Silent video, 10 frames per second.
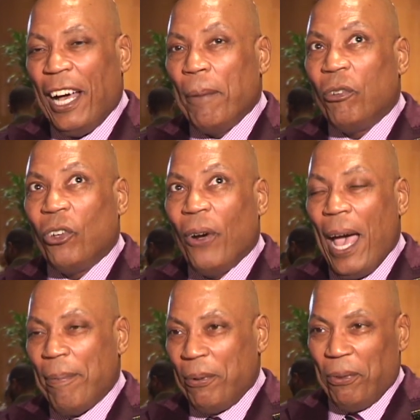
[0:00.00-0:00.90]
I'm so
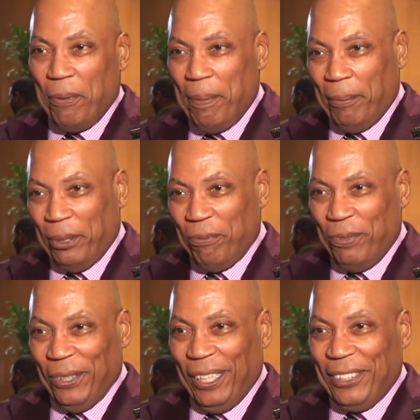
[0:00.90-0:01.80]
happy with the Republican
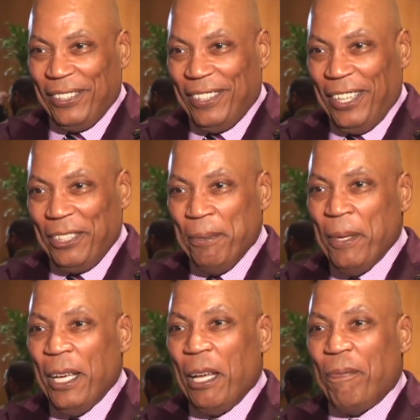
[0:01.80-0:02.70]
field, I couldn't tell you.
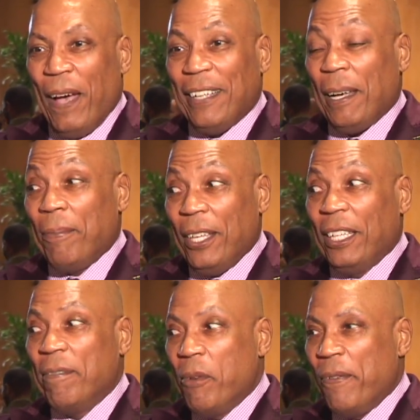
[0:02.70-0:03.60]
In fact, I'm
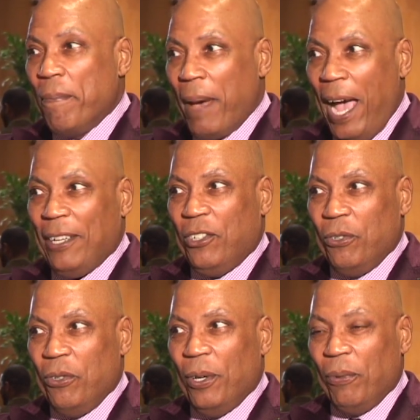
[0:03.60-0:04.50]
thinking of moving back
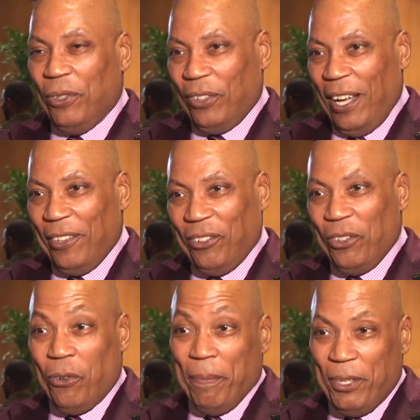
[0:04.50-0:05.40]
to
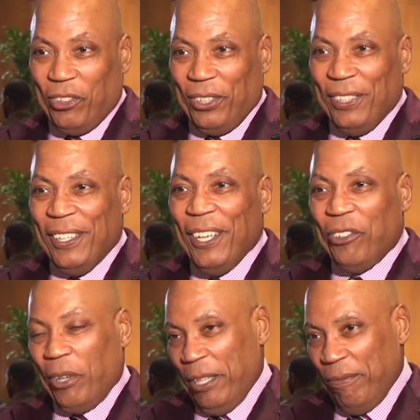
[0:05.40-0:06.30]
Wisconsin or Michigan
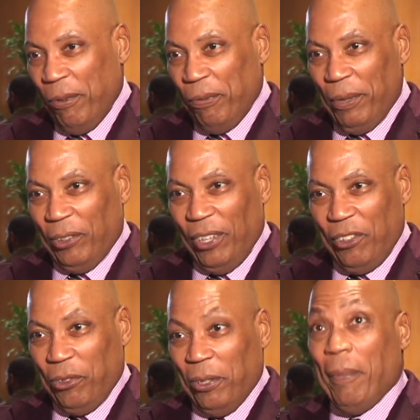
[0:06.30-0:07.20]
so I can vote for Rick
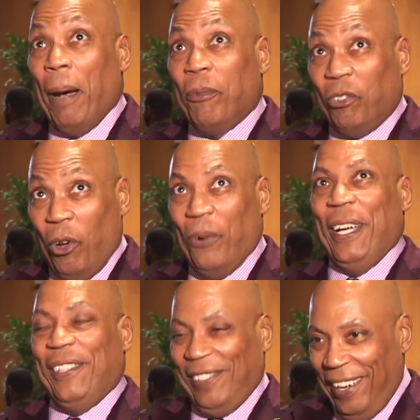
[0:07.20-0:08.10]
Santorum. I'm so
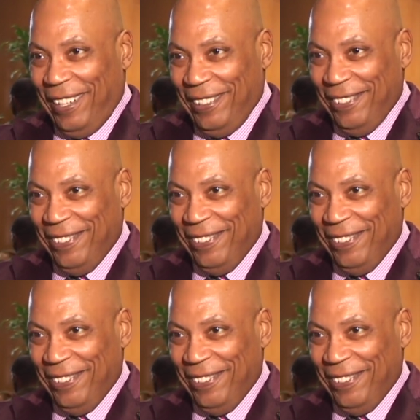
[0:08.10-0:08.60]
excited.